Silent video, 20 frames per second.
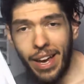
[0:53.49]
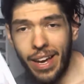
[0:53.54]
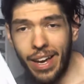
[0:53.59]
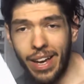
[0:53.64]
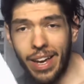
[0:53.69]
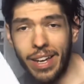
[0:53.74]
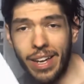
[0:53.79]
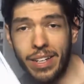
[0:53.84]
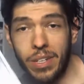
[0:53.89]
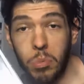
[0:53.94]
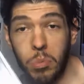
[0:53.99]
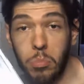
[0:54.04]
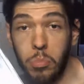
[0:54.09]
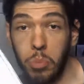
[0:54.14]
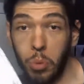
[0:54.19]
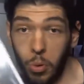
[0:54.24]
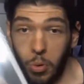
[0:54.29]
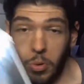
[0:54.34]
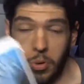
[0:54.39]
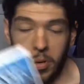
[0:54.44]
and
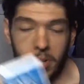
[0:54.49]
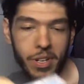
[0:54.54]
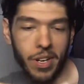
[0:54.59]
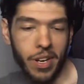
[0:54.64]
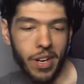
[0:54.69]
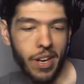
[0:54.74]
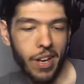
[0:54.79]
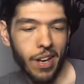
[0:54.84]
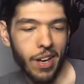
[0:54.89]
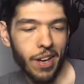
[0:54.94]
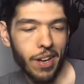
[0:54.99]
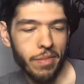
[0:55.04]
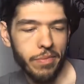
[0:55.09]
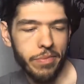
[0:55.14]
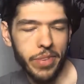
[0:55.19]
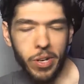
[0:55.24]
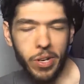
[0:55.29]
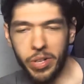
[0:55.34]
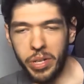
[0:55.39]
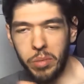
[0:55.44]
board.
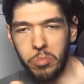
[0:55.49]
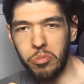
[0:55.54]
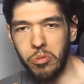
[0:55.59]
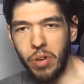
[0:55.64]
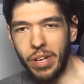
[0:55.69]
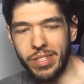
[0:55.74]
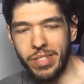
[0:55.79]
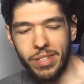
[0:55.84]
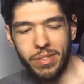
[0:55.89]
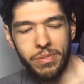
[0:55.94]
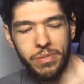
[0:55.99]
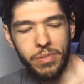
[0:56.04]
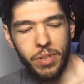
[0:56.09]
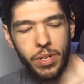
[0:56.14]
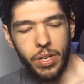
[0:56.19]
Very impressive.